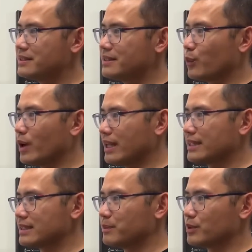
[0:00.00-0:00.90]
the one
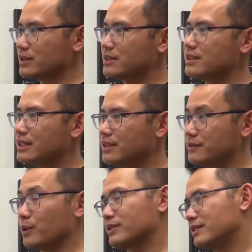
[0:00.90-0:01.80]
has the most
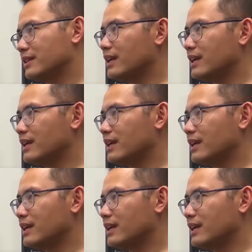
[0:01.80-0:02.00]
votes.